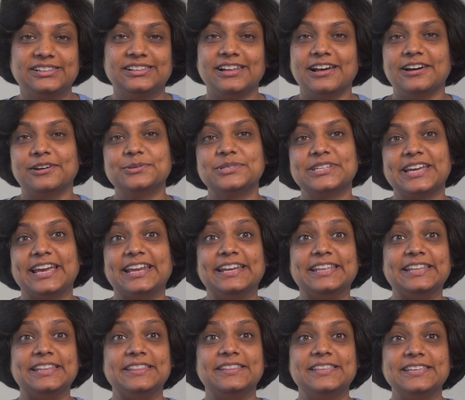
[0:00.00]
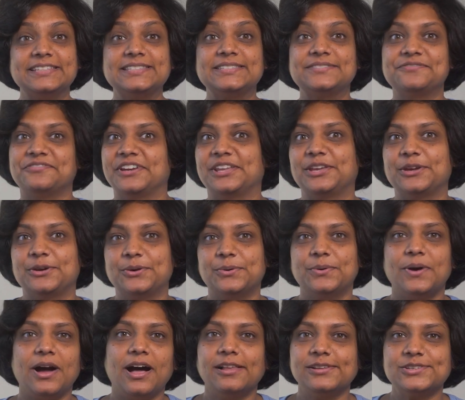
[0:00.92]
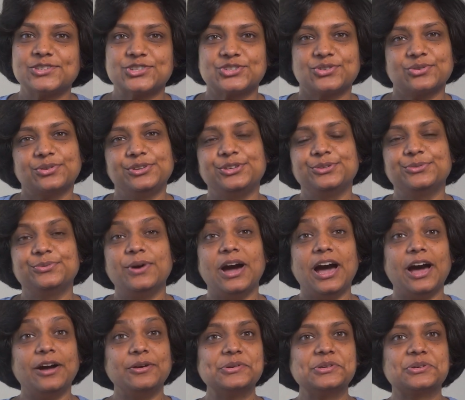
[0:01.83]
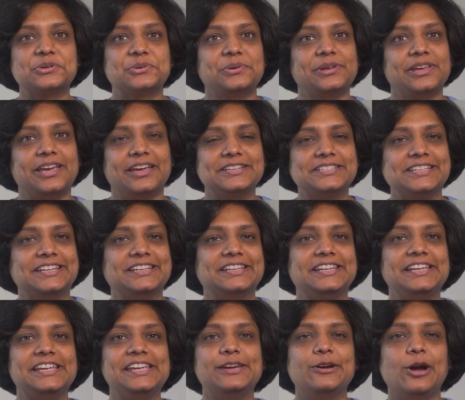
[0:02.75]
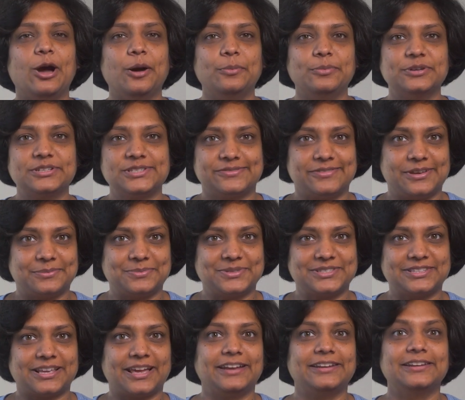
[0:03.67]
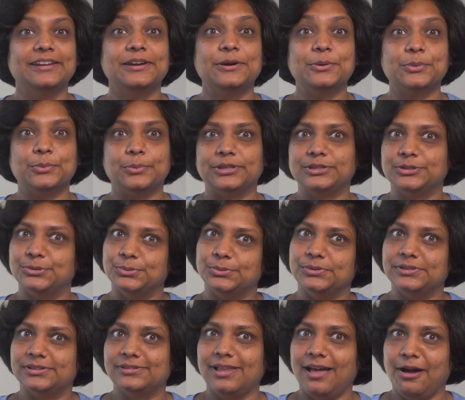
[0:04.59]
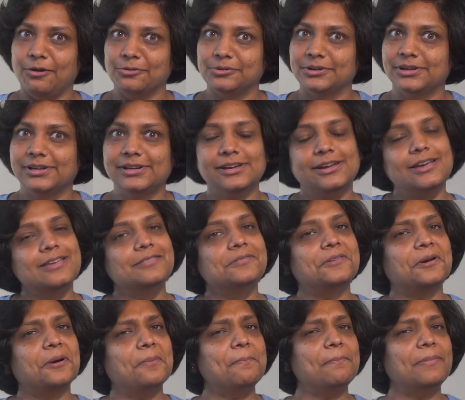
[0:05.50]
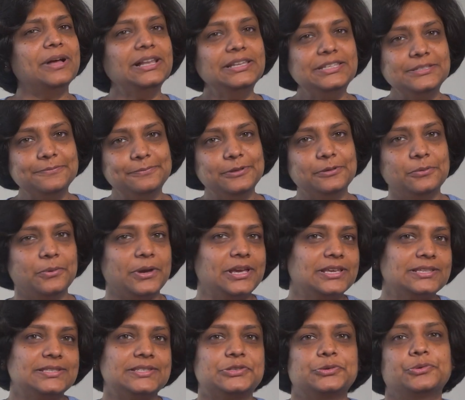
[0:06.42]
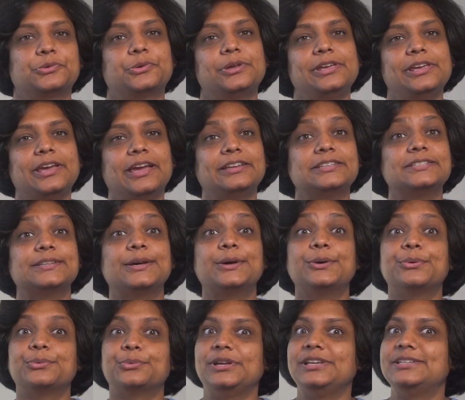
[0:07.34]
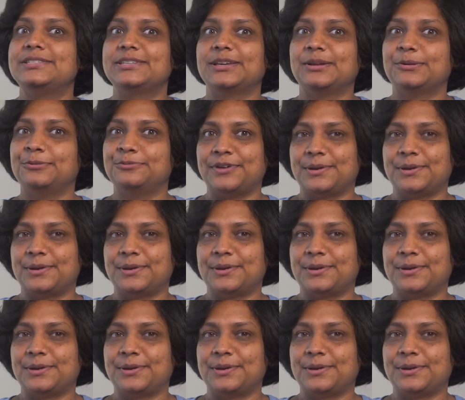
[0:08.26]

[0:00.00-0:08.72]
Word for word: Cloud, and in this video, I'll show you how to create an e-commerce website with Google Cloud. There are multiple ways to create a retail